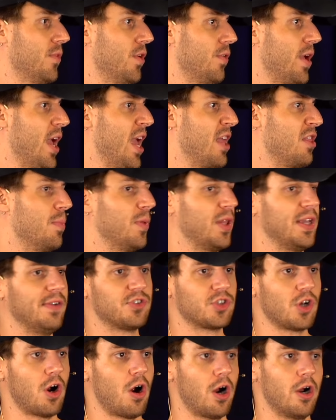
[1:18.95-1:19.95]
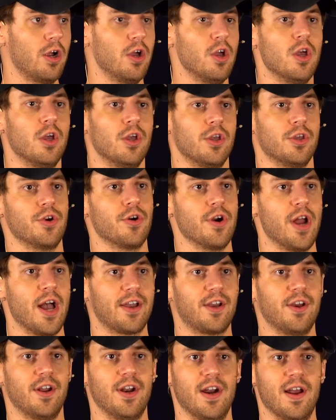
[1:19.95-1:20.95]
Okay, the beliefs are, you're
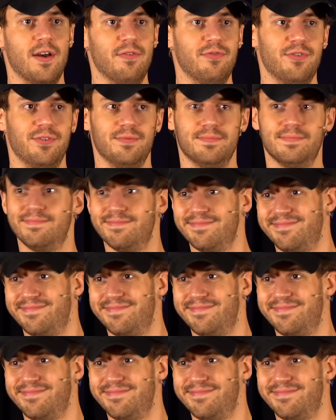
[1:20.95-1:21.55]
not good enough,